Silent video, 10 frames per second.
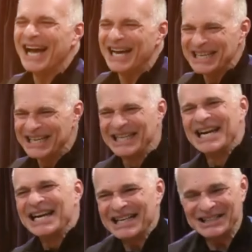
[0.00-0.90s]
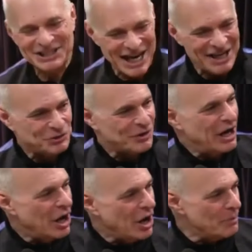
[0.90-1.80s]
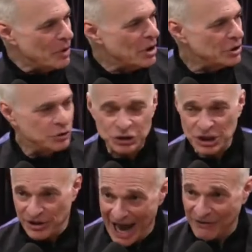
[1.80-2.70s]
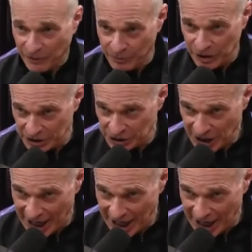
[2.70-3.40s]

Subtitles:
into suspicious enemies. Sammy, once the leader